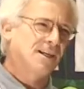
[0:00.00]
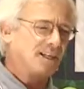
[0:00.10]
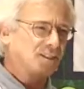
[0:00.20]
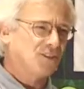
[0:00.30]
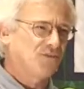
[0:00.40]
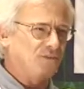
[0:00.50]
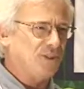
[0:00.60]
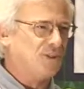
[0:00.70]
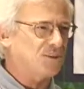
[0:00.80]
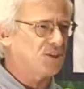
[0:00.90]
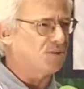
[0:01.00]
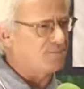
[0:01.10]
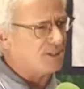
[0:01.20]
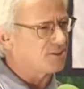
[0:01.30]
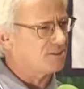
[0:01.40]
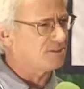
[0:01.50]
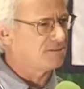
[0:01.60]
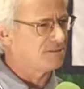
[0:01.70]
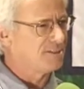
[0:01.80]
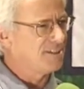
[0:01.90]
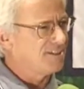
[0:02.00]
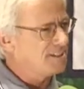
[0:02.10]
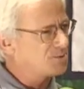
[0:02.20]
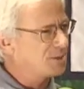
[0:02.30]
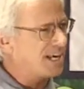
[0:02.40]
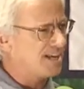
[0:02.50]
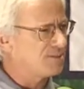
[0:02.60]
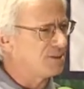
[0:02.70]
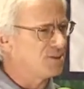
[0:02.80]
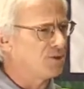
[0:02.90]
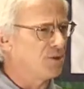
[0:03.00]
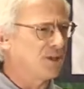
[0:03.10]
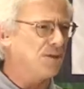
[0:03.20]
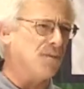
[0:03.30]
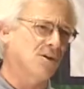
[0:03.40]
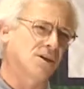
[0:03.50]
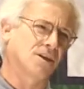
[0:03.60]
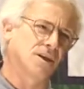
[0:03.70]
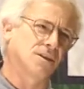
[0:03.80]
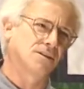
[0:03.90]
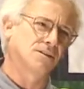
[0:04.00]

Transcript: It doesn't feel as special as we have in America.